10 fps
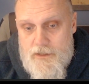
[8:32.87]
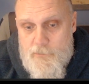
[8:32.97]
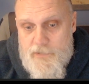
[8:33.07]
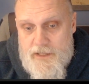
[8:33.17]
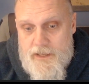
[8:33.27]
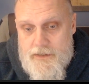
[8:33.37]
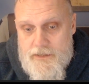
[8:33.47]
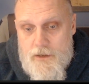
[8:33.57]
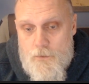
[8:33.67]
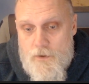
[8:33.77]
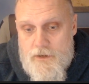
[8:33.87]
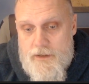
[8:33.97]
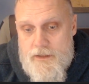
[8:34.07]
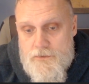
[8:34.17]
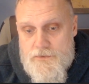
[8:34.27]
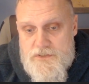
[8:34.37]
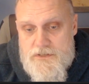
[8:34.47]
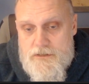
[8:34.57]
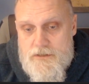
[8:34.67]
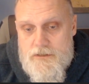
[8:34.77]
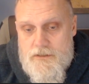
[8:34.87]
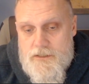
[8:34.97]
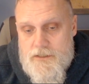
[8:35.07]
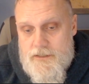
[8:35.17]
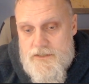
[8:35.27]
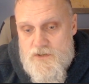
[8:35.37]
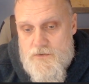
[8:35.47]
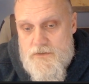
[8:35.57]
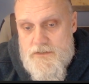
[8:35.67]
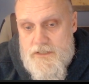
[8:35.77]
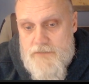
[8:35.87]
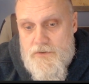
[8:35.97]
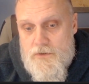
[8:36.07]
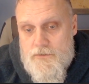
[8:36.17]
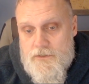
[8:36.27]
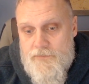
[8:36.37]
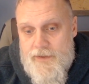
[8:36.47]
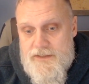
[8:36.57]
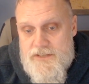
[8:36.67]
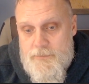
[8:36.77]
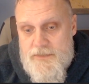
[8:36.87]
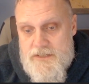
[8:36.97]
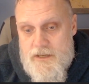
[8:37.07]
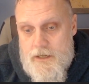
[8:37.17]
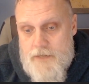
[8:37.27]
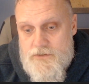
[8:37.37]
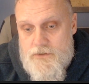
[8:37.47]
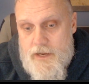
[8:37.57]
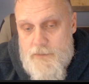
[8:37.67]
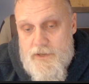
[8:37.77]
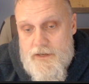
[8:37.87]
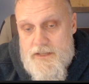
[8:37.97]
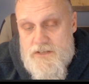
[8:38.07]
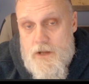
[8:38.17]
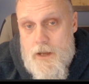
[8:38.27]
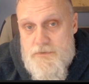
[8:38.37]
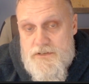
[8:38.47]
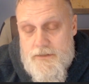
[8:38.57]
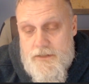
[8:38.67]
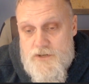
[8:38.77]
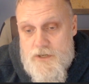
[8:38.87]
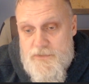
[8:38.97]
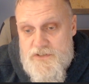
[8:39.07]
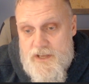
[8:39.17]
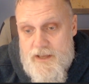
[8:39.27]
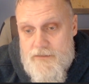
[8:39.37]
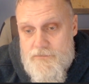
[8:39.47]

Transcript: But again, you got wooded hills. Uh, so difficult to advance up this kind of terrain, but it is an option the Germans have.